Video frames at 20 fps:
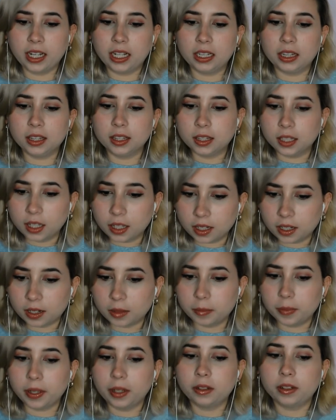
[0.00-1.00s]
a lot
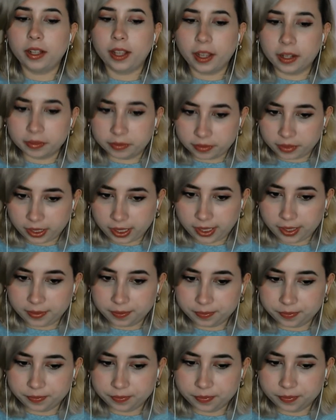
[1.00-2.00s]
about Henry.
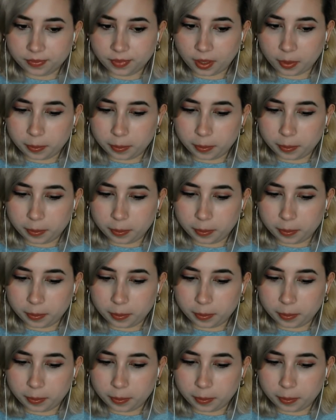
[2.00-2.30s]
You